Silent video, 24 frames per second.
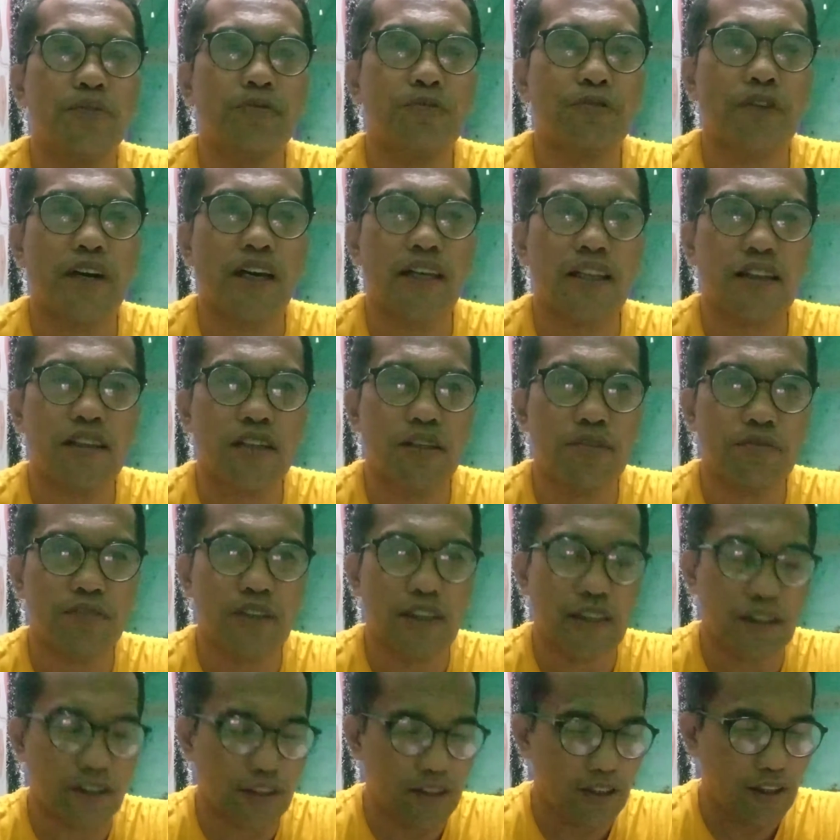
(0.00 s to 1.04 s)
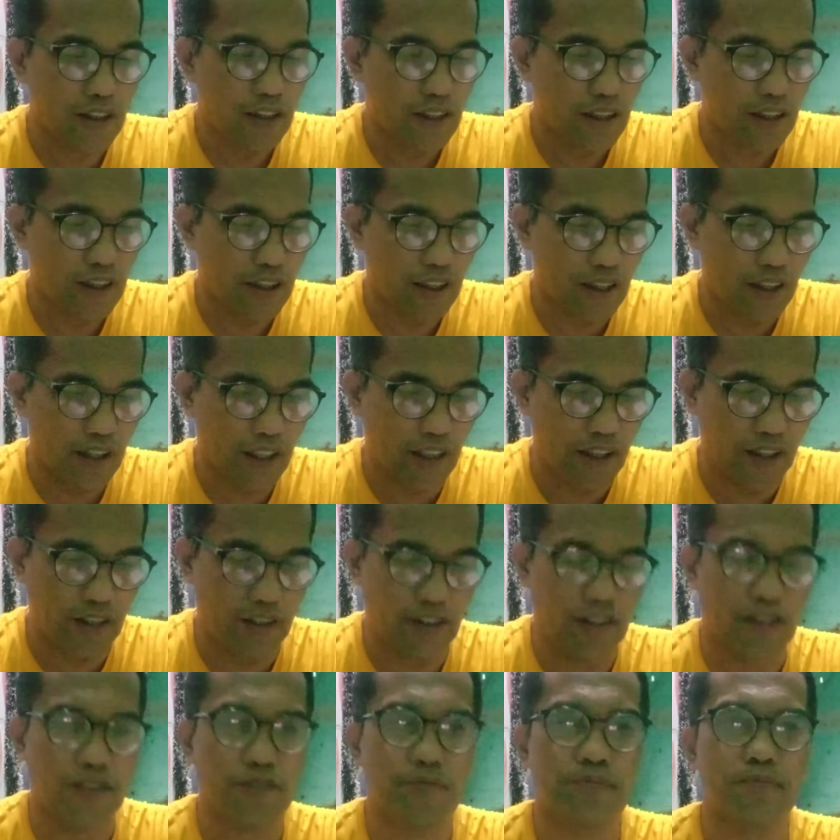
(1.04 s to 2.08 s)
vitamin
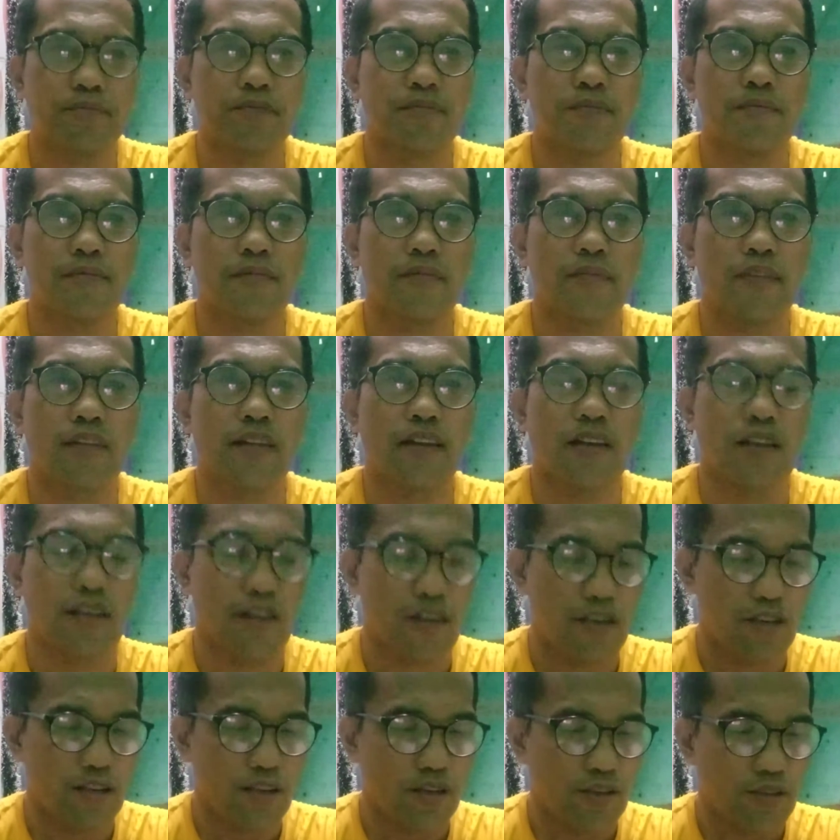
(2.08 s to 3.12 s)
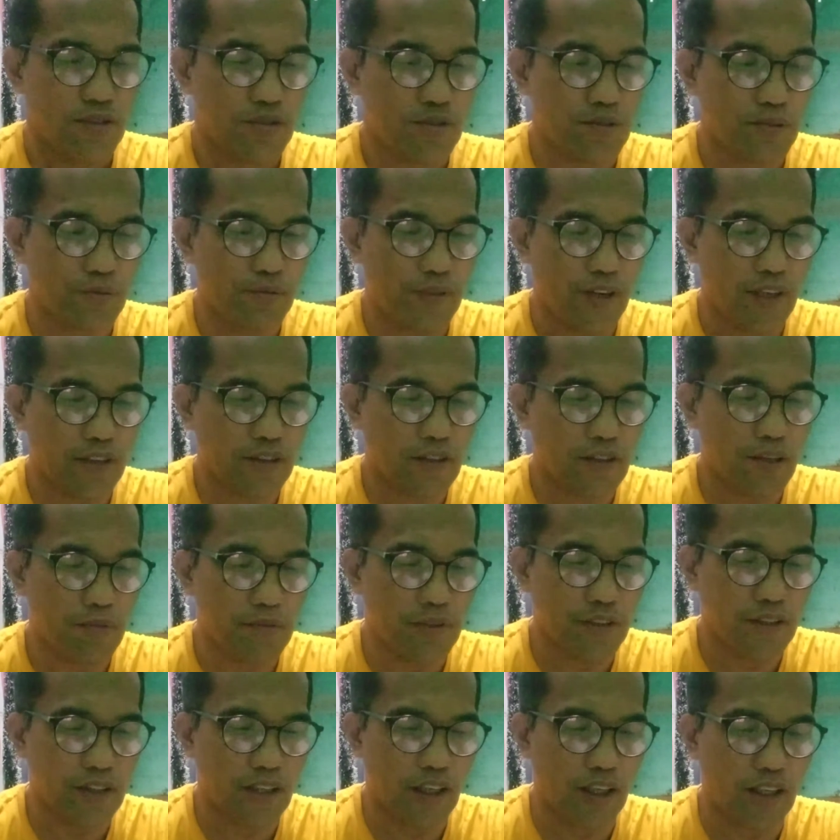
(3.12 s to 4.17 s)
A. So,
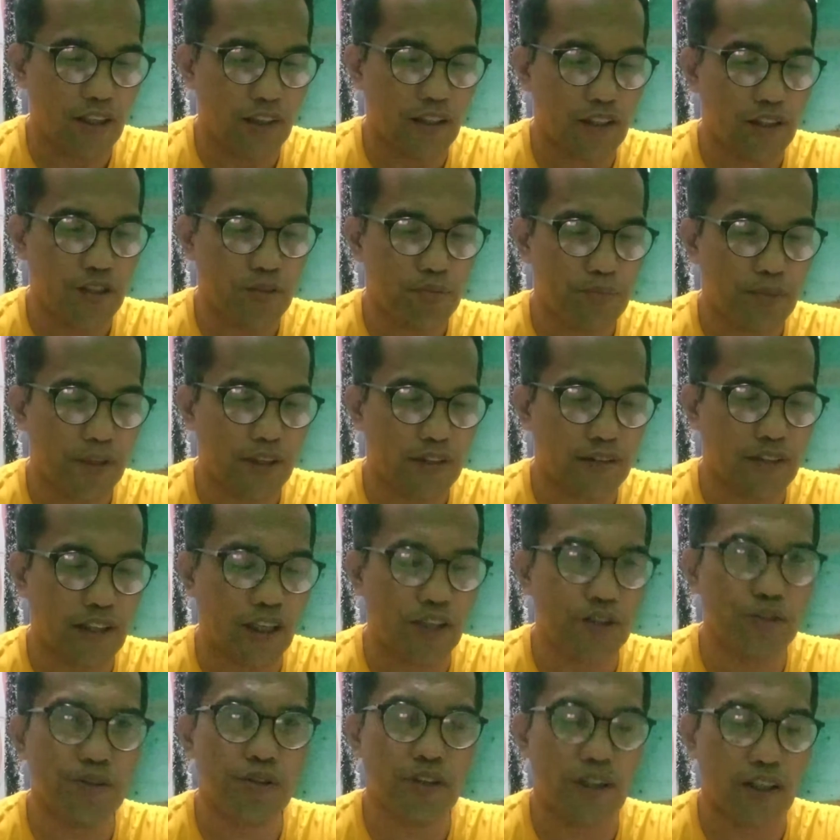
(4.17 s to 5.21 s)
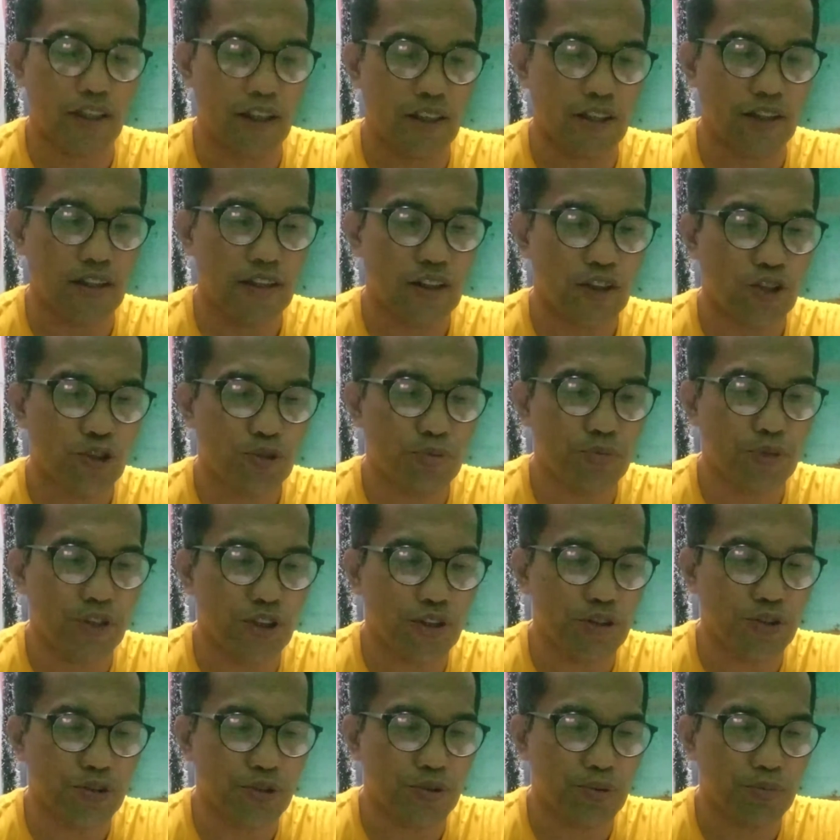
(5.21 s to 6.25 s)
vitamin A, pag tayo ay
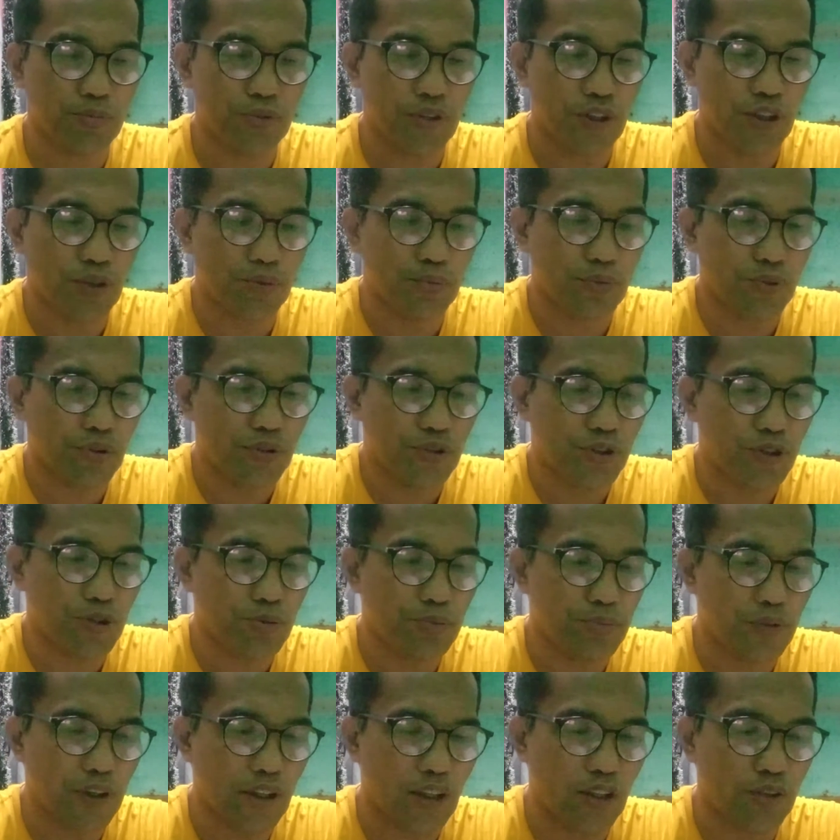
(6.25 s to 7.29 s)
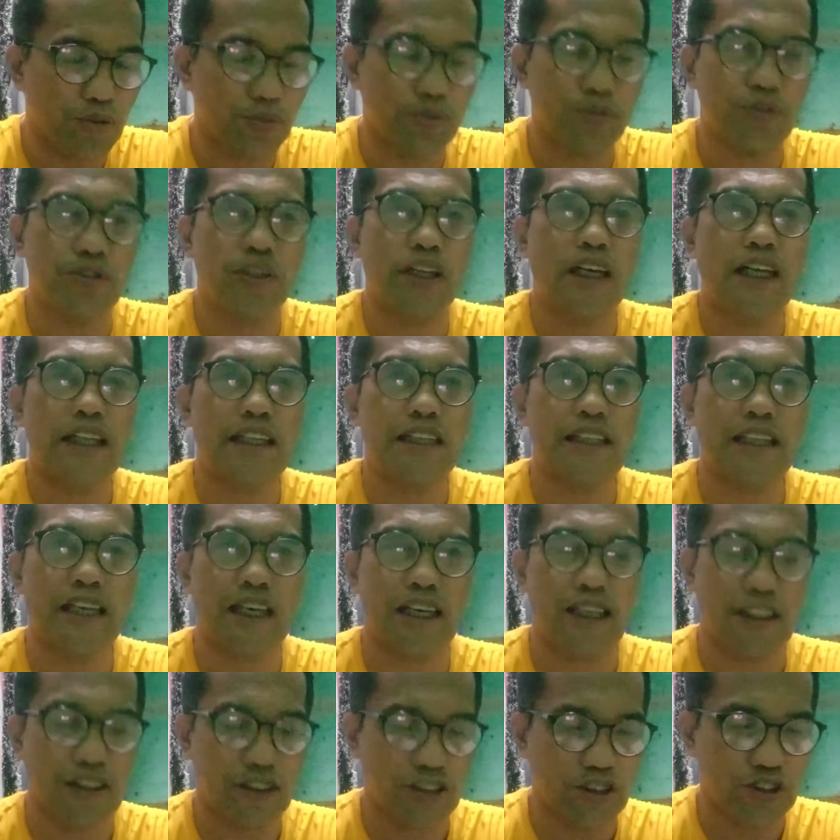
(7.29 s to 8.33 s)
umiinom ng watermelon
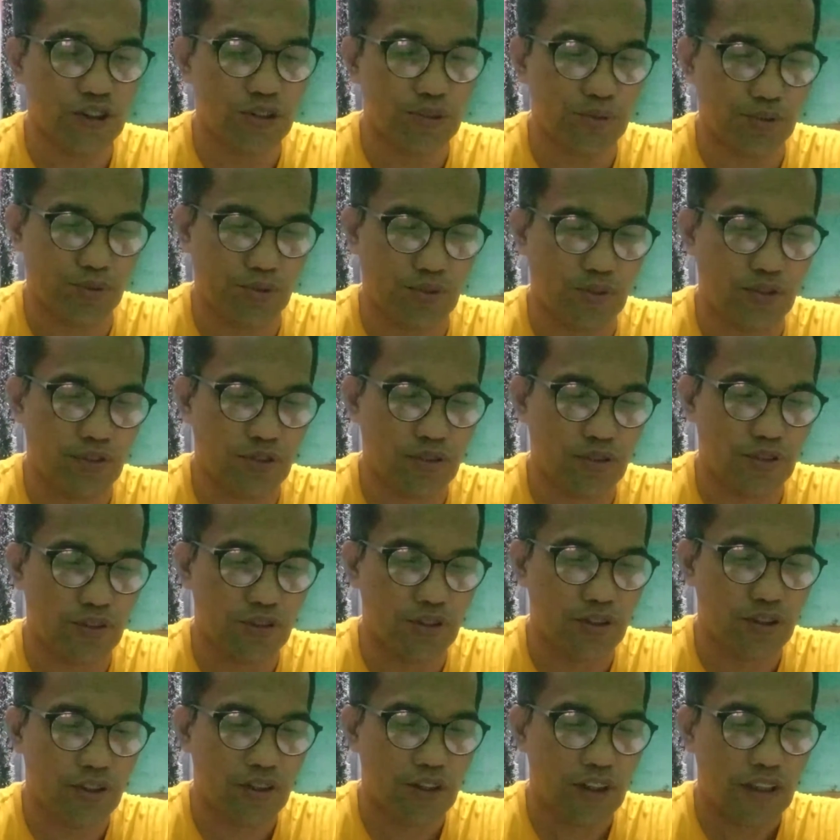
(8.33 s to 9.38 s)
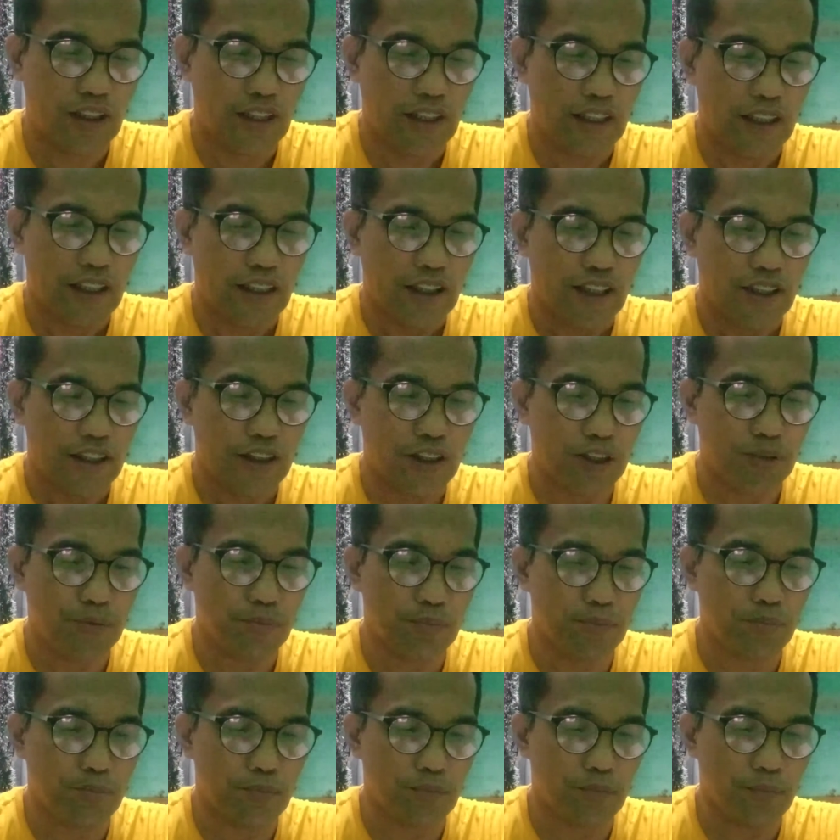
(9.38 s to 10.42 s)
na juice.
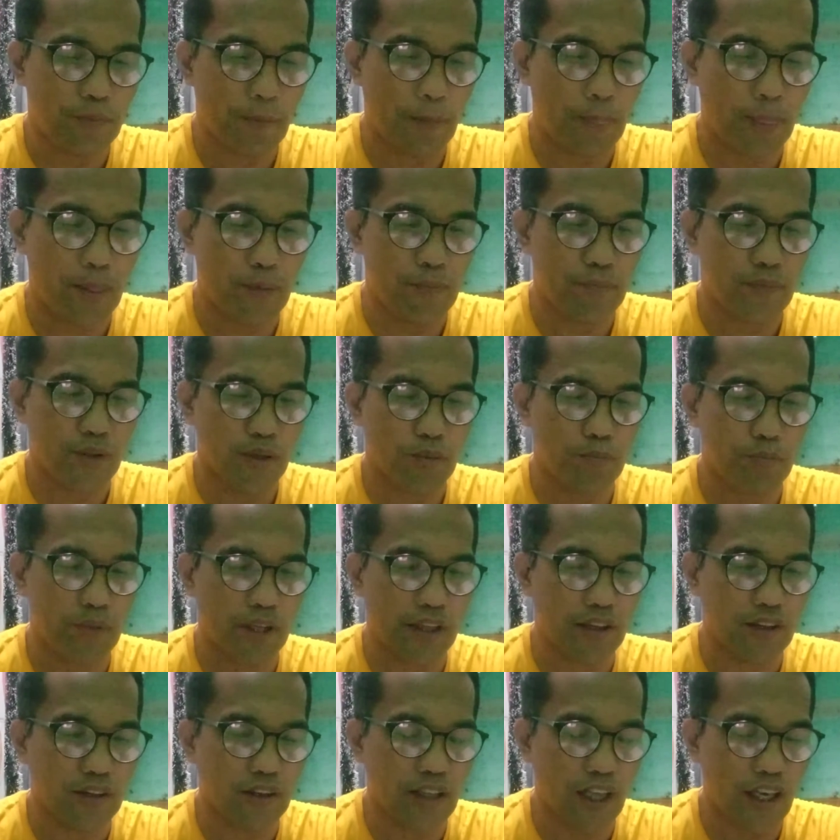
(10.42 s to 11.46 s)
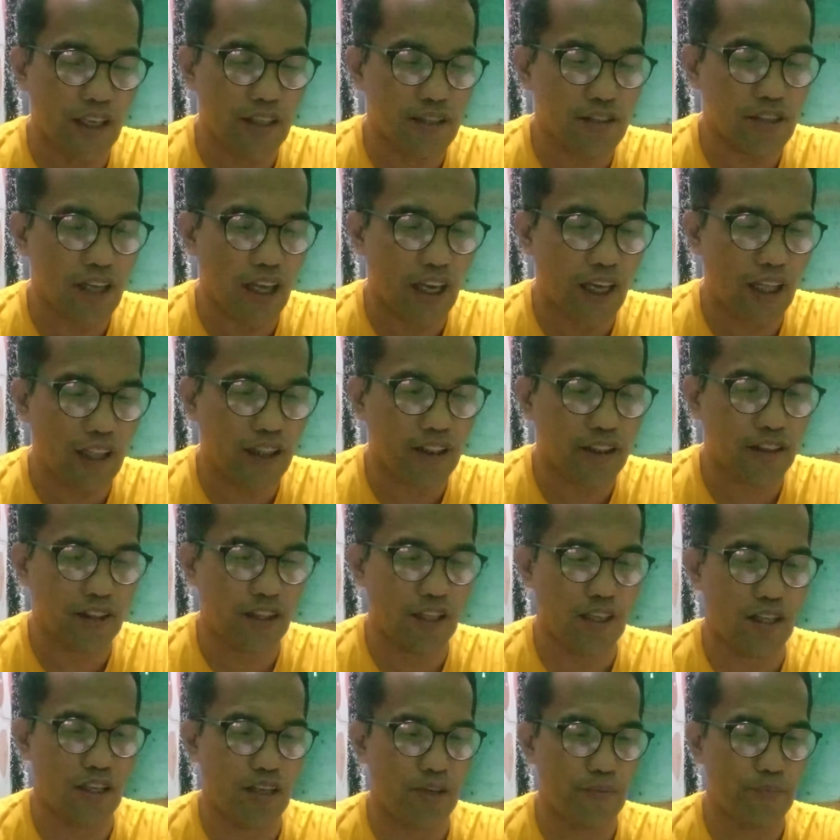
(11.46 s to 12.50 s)
Then, maintains
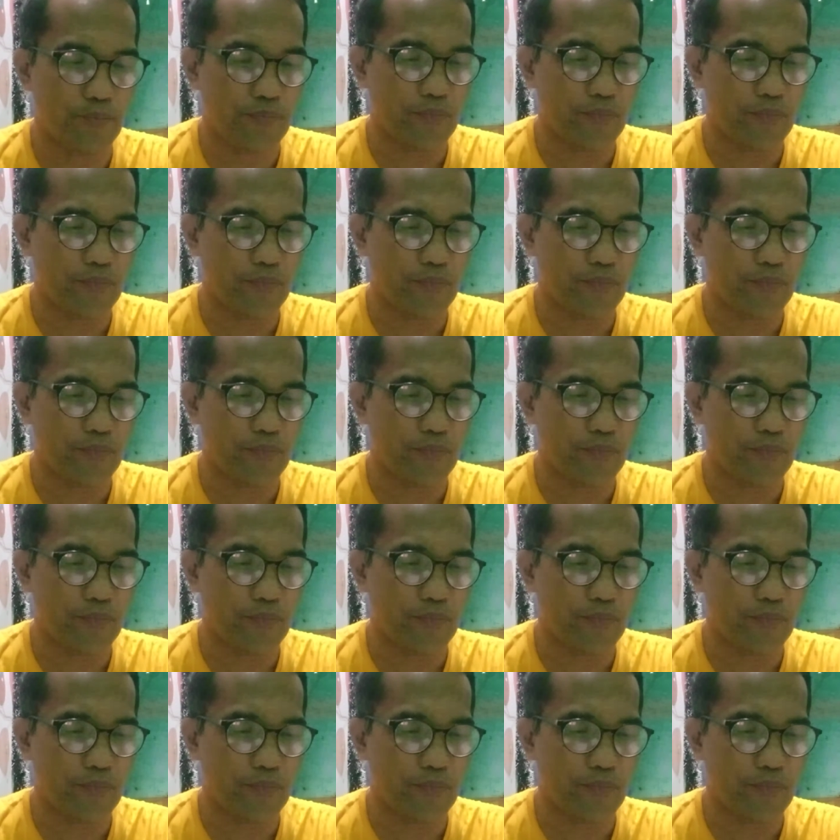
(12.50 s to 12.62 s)
healthy,